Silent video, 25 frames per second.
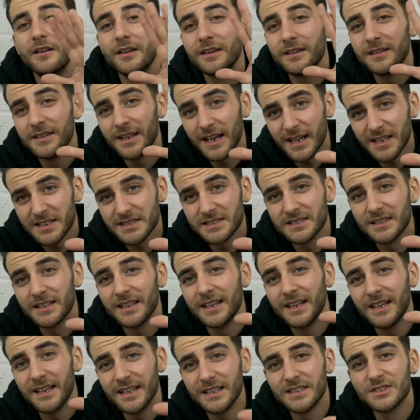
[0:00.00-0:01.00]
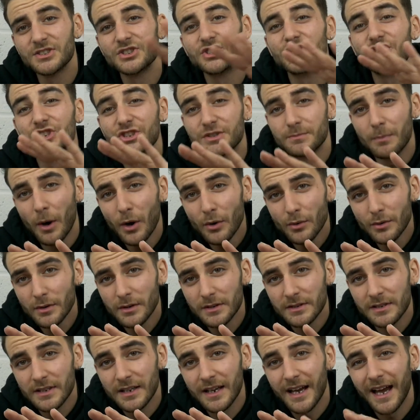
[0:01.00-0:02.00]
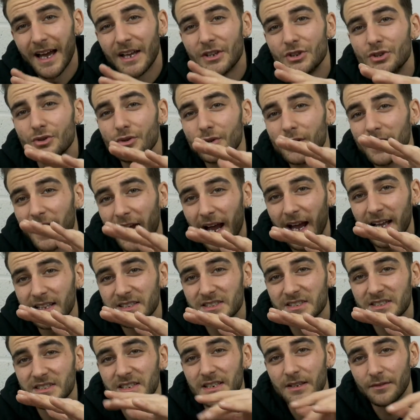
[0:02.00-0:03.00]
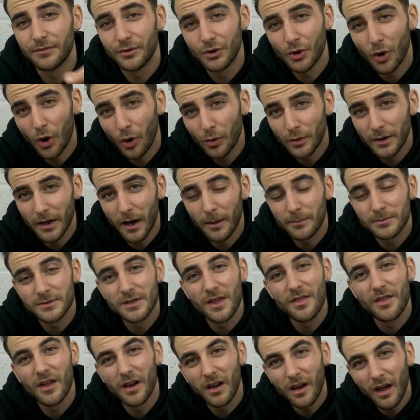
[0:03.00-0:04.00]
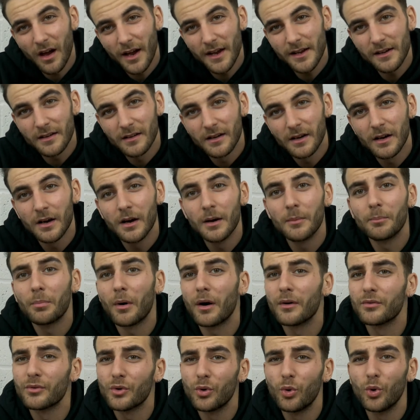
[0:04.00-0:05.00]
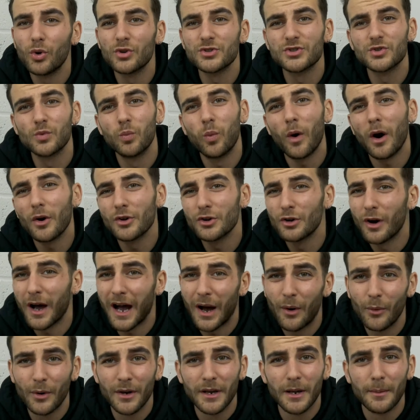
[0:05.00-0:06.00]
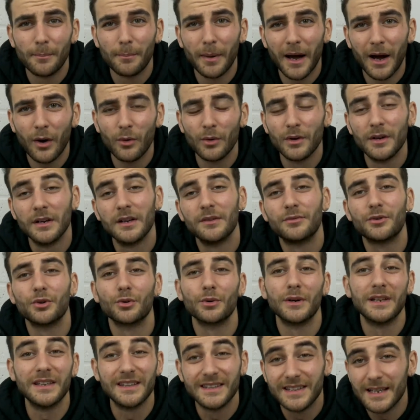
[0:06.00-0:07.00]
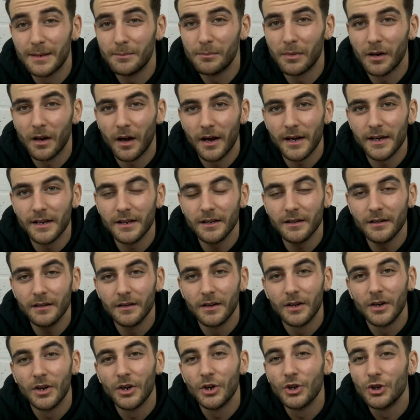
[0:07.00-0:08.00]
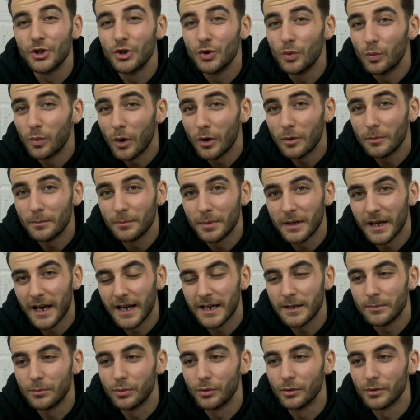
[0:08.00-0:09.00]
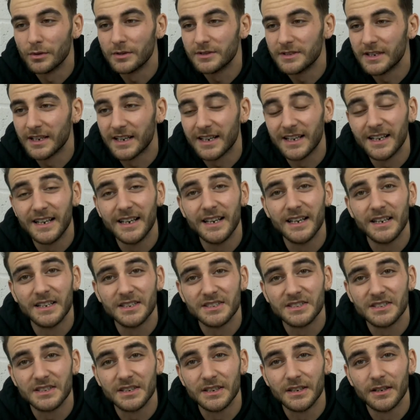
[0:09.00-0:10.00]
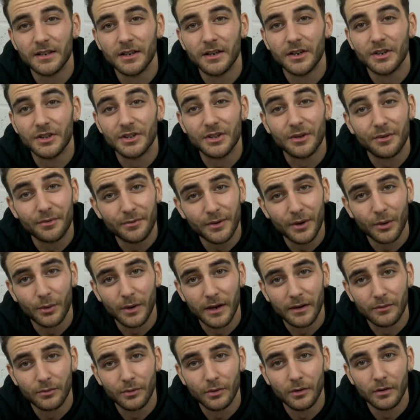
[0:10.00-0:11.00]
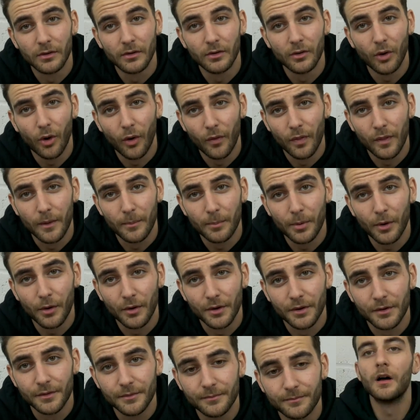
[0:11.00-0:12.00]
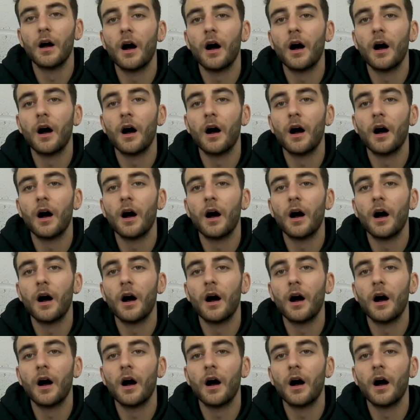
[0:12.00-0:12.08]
Yes, it is smoked and you can see if you hold it up to the light, but of course while you're out and about and if you're in dim lighting, you won't be able to clearly see your fill level on the pod.